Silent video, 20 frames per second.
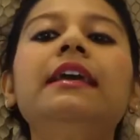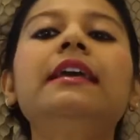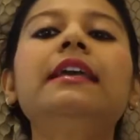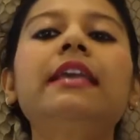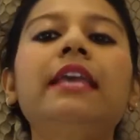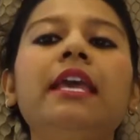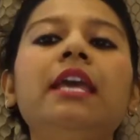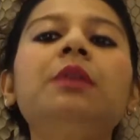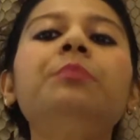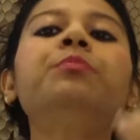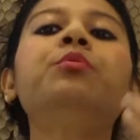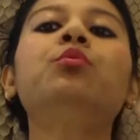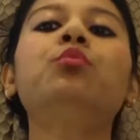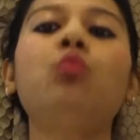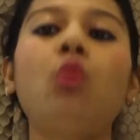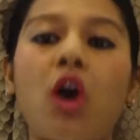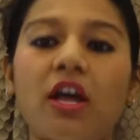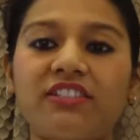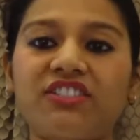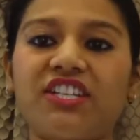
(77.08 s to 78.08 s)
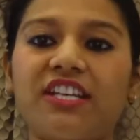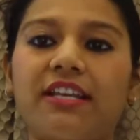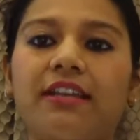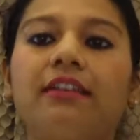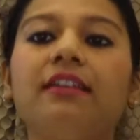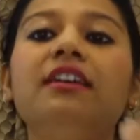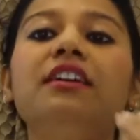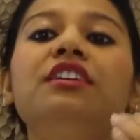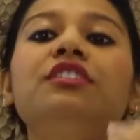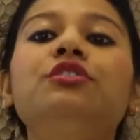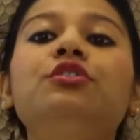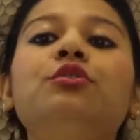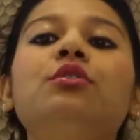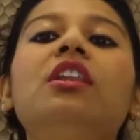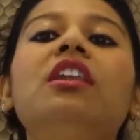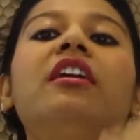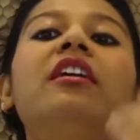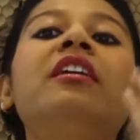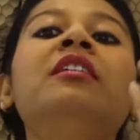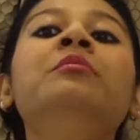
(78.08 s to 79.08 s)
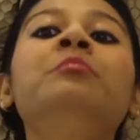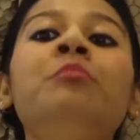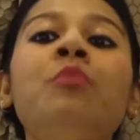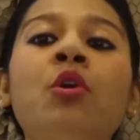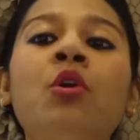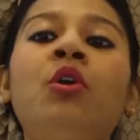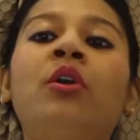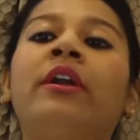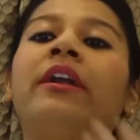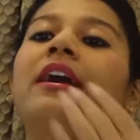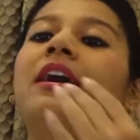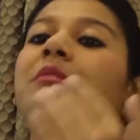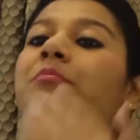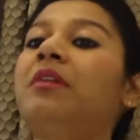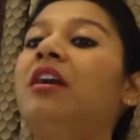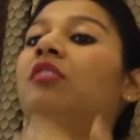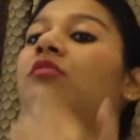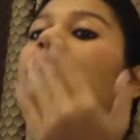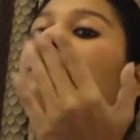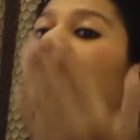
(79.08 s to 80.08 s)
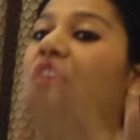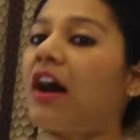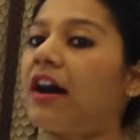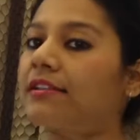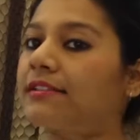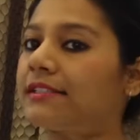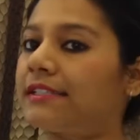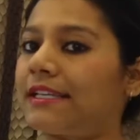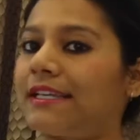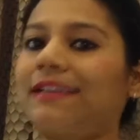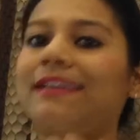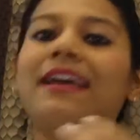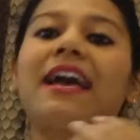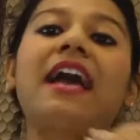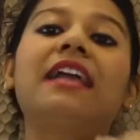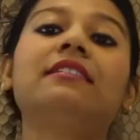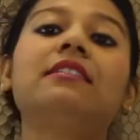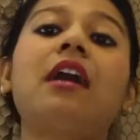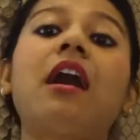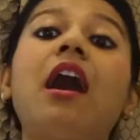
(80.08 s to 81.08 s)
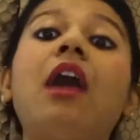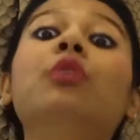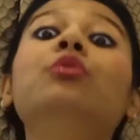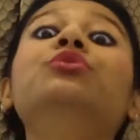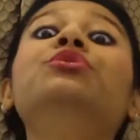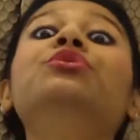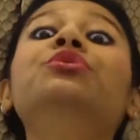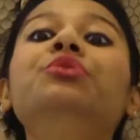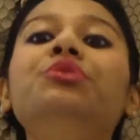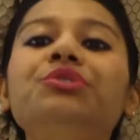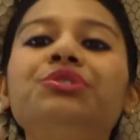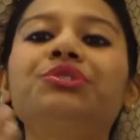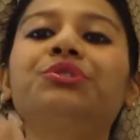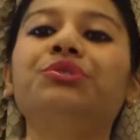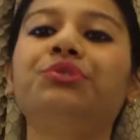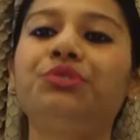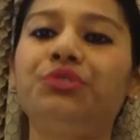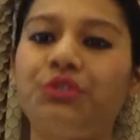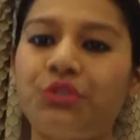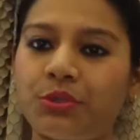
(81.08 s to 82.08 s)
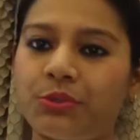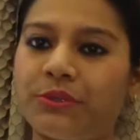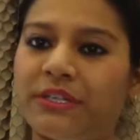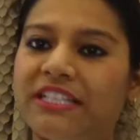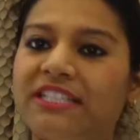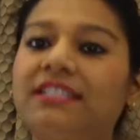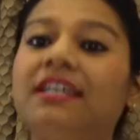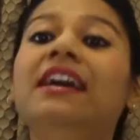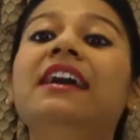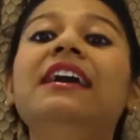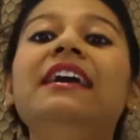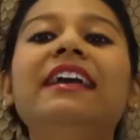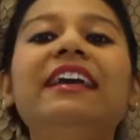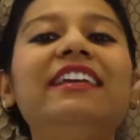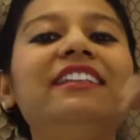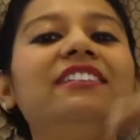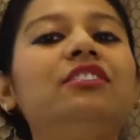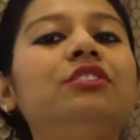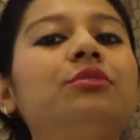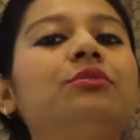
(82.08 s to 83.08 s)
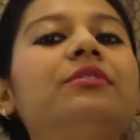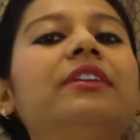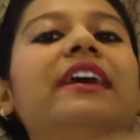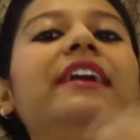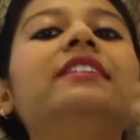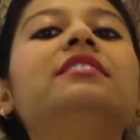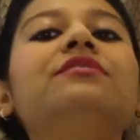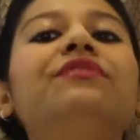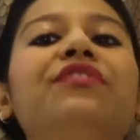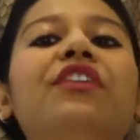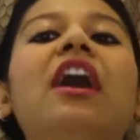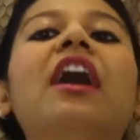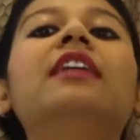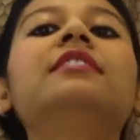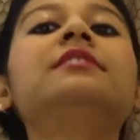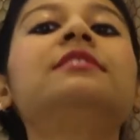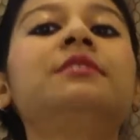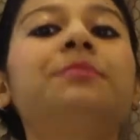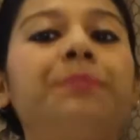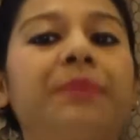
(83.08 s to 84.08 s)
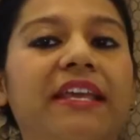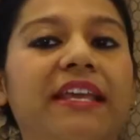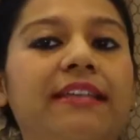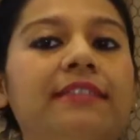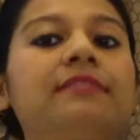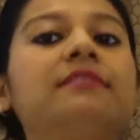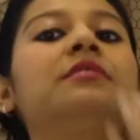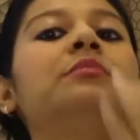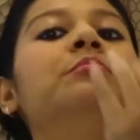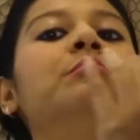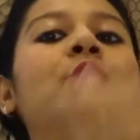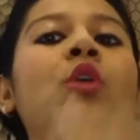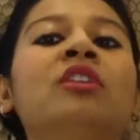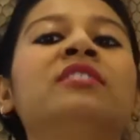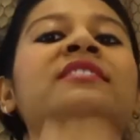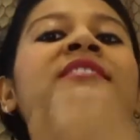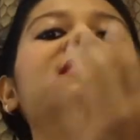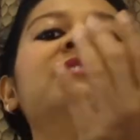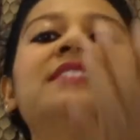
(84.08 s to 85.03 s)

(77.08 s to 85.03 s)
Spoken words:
Keep watching to learn more about fasting and how you should do it in today's fast-paced modern